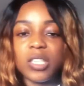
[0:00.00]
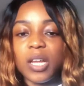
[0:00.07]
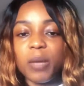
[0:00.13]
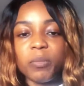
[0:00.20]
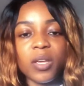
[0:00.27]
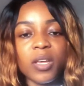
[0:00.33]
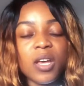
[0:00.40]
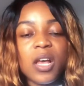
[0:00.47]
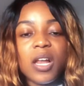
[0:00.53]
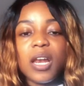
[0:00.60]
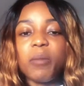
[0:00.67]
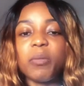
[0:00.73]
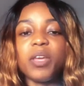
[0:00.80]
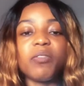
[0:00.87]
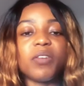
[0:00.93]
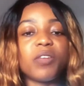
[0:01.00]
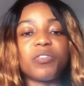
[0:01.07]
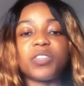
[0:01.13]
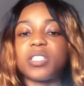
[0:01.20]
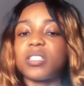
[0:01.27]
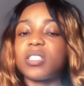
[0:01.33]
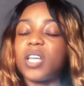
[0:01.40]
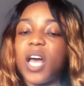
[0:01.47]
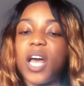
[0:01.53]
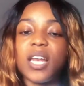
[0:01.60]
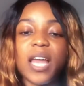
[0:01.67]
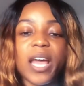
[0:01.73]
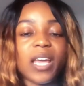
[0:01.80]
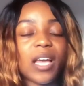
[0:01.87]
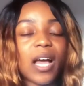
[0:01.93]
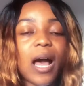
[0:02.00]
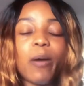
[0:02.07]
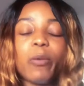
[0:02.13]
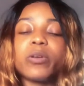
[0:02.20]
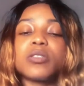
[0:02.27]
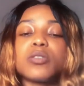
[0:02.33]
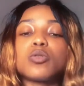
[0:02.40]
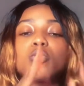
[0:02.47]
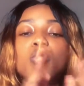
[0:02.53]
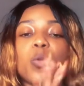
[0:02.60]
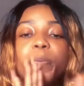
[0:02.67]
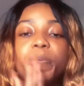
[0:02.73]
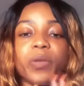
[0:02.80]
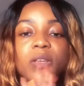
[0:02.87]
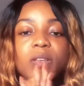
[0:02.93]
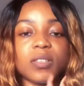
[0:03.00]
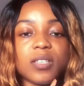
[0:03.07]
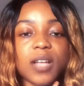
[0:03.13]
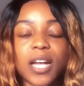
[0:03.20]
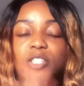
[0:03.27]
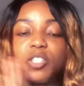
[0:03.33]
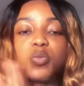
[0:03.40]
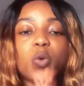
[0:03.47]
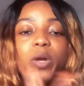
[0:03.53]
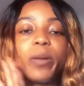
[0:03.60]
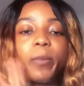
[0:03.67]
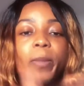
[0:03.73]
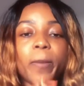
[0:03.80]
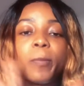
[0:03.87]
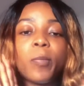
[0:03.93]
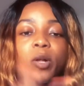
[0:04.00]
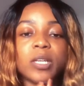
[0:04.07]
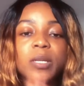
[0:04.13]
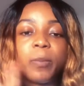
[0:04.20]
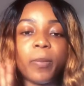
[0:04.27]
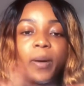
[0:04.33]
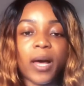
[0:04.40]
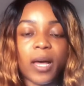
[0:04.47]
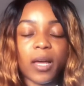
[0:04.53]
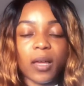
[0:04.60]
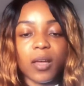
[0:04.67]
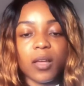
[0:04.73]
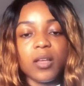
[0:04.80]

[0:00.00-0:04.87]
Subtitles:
Let me, even if it's like, I was so pissed, I just wanted my money back.